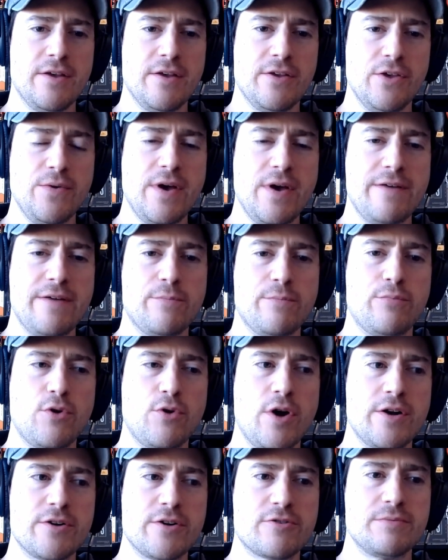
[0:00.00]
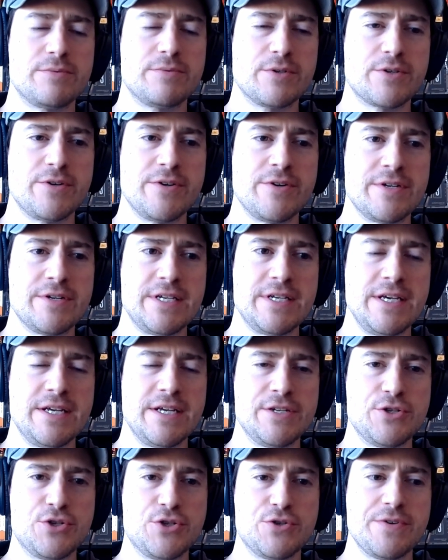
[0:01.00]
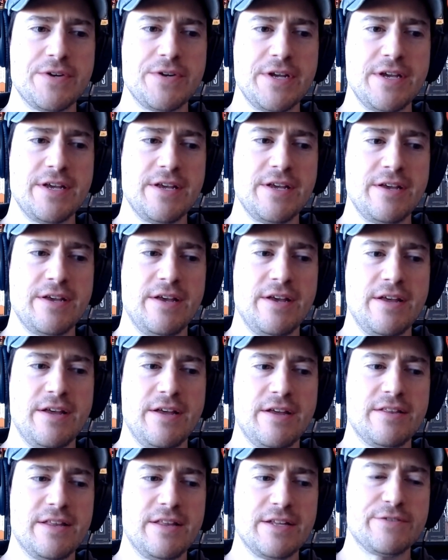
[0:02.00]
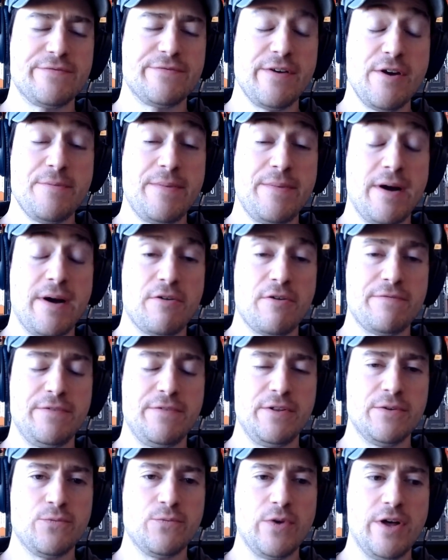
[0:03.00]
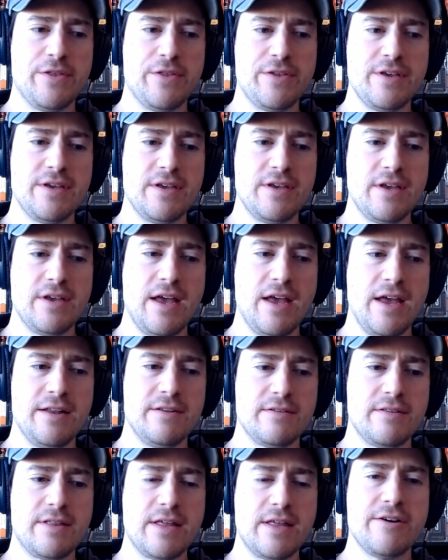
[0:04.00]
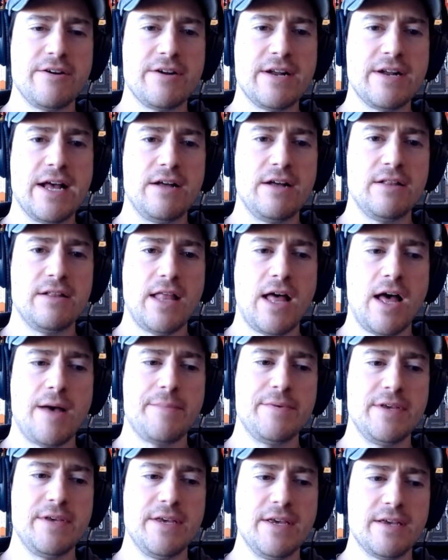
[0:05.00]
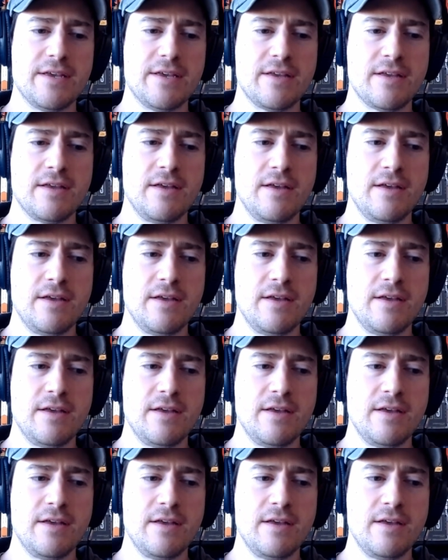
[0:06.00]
You have a broader cryptocurrency industry that's very powerful and wealthy, and they're now lobbying